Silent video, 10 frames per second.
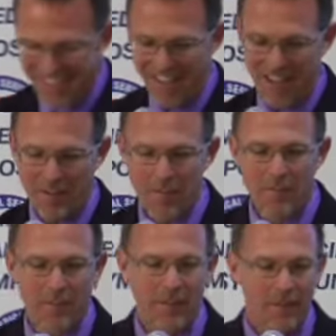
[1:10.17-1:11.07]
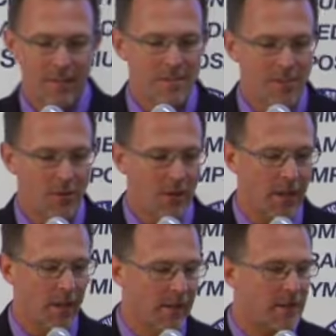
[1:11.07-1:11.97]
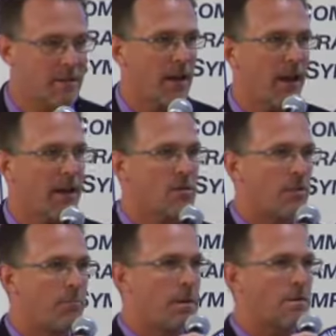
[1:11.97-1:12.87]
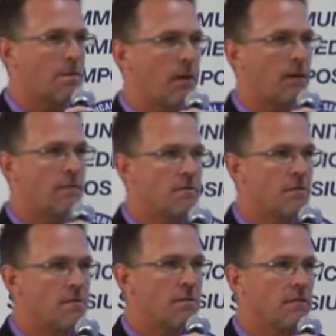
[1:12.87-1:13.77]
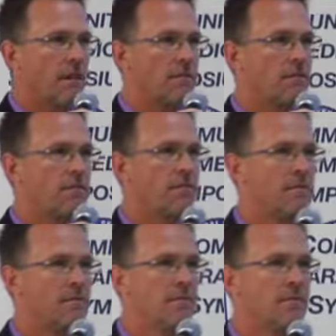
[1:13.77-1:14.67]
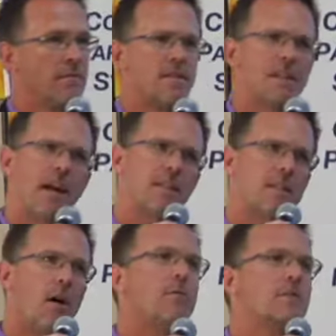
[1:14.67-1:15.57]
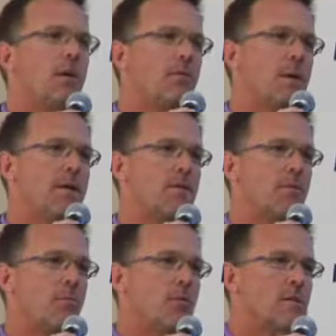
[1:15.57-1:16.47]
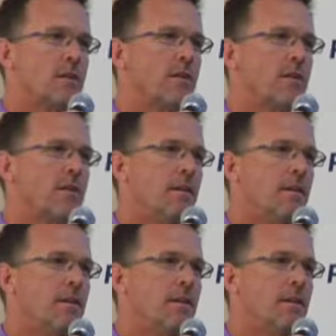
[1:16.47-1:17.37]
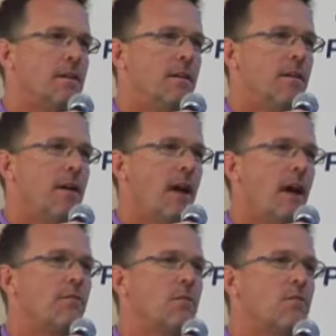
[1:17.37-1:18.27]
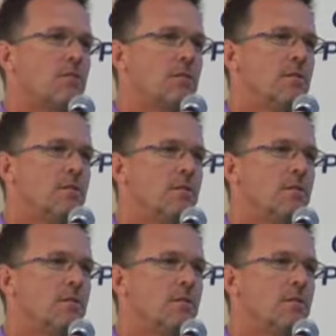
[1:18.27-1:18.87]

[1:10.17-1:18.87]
Yeah. So say hi to Jeff Beeson, right? Jeff's still down there? He's not? Oh, he's not with MedStar anymore, is he? Evolution?